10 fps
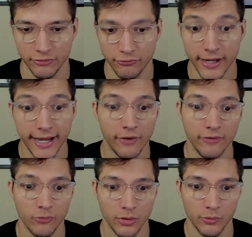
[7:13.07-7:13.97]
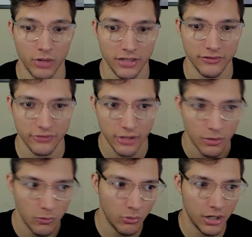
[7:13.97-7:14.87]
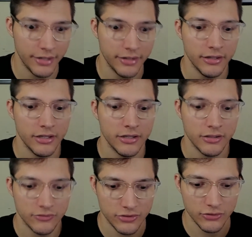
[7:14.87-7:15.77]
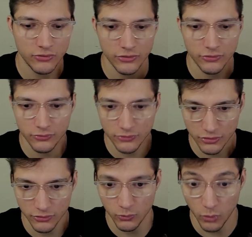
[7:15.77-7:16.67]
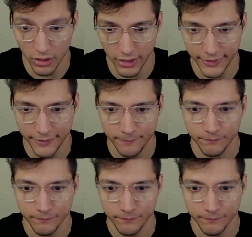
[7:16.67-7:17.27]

Right now, everyone wants 1, 2, 2, 2, 1,